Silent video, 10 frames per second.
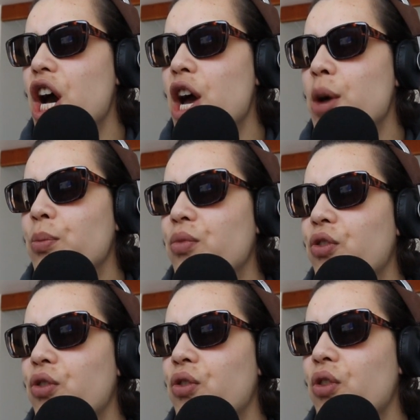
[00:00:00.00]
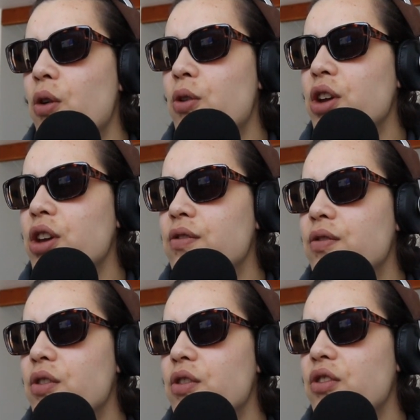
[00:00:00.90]
I'm sorry
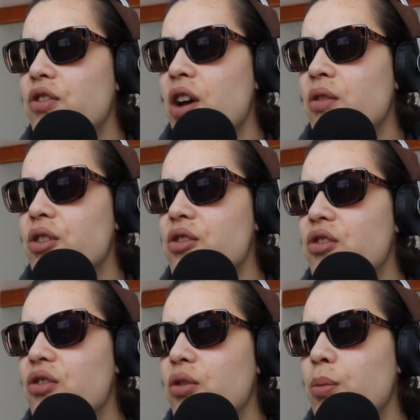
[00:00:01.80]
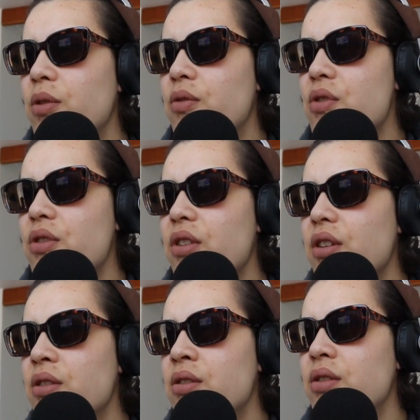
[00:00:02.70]
for sounding stupid for a
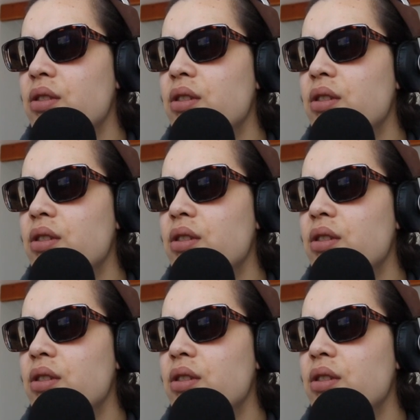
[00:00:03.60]
second.